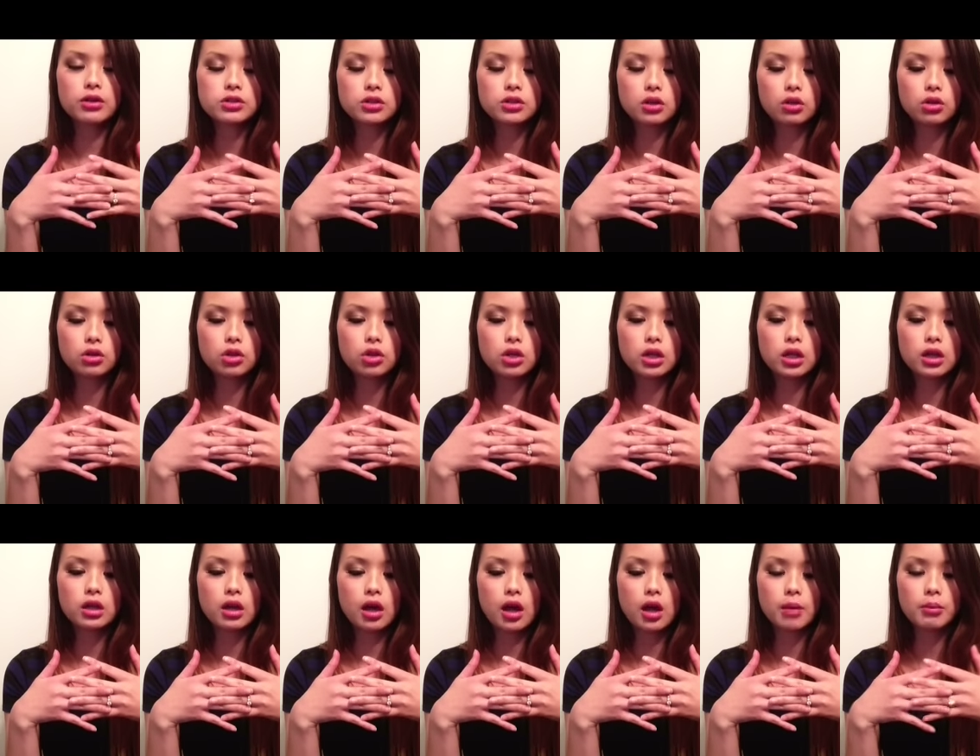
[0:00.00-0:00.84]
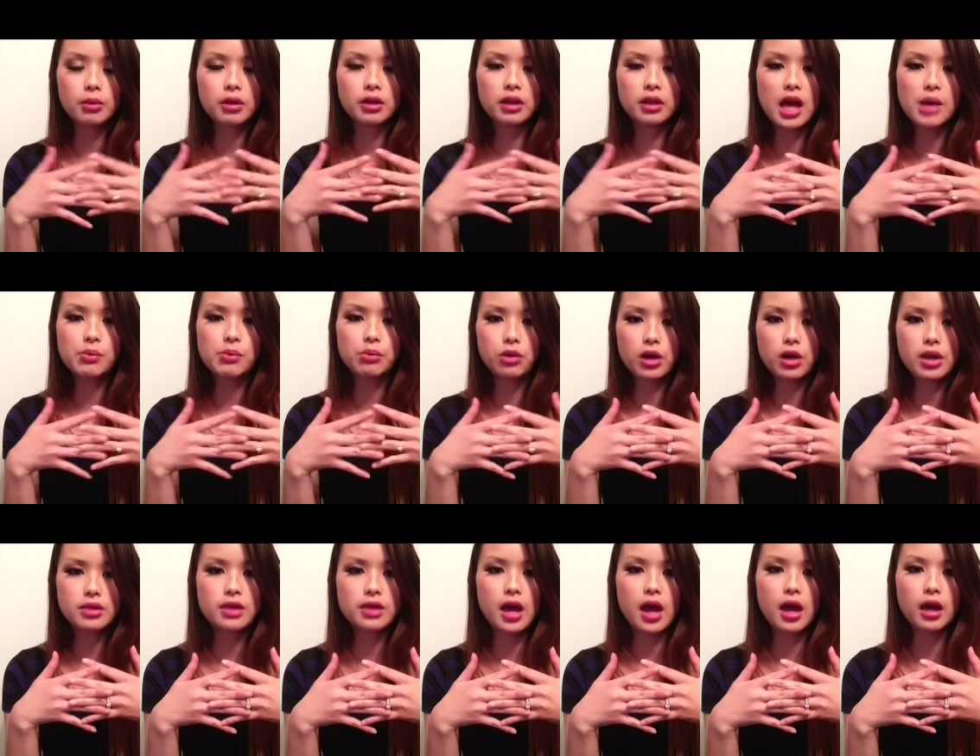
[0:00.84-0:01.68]
So you can um,
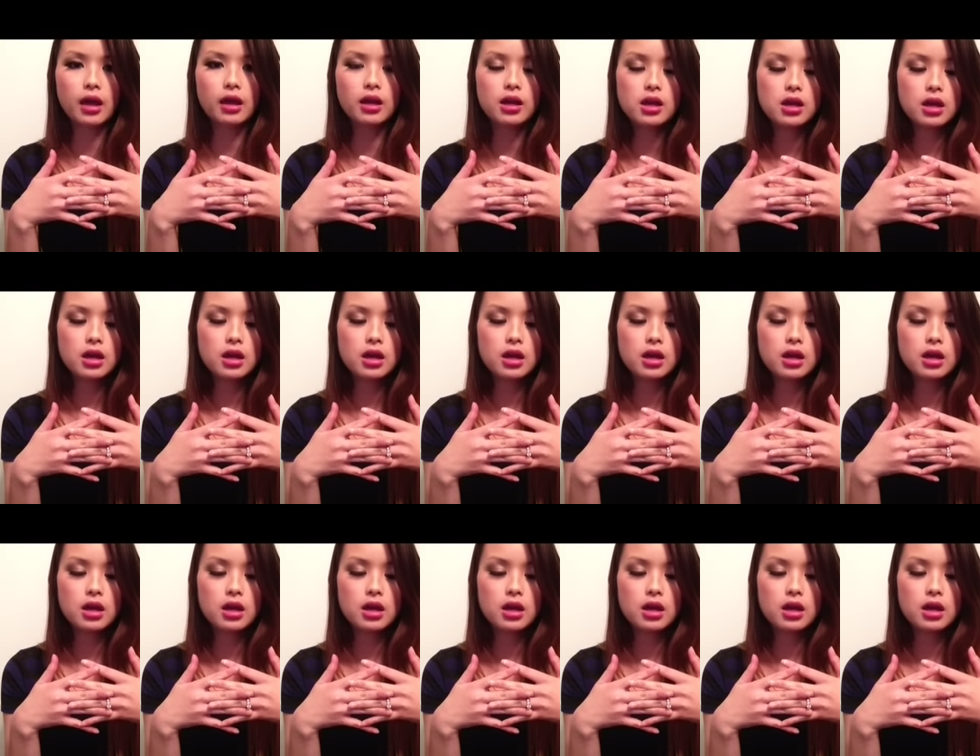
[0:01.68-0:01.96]
collaborate that